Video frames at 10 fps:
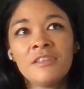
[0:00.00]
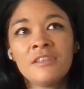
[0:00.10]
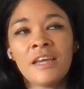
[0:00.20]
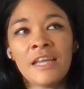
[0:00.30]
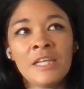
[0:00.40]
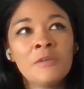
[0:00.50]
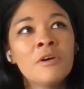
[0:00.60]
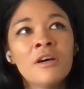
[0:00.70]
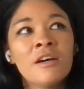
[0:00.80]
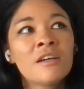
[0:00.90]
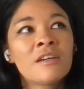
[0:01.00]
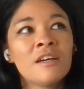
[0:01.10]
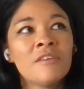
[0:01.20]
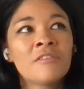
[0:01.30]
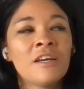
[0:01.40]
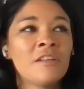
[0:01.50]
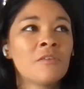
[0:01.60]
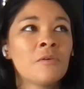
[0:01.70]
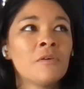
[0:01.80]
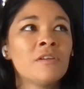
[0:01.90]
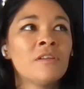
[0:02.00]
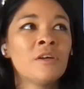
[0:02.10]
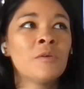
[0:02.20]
any work, I've kind of thought,